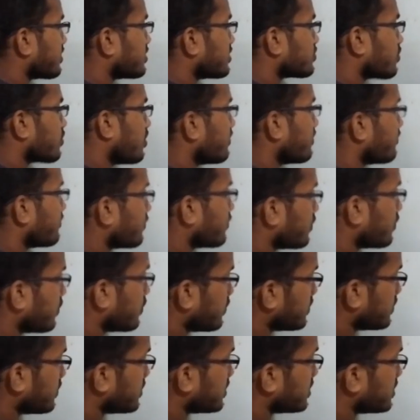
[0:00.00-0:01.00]
solve for
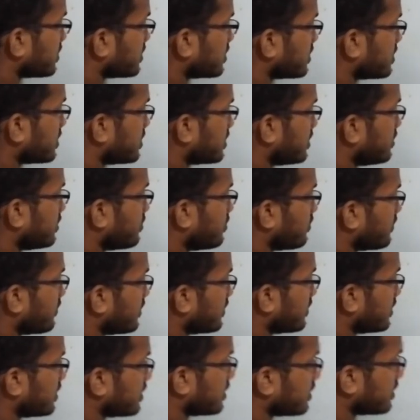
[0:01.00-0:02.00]
C over
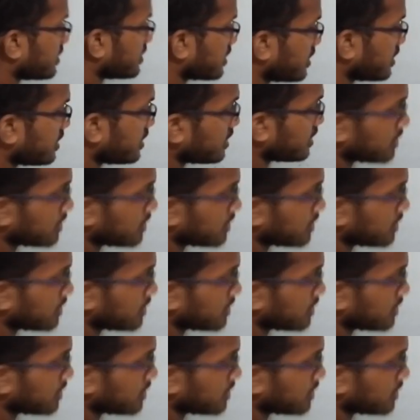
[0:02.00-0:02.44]
here. Okay?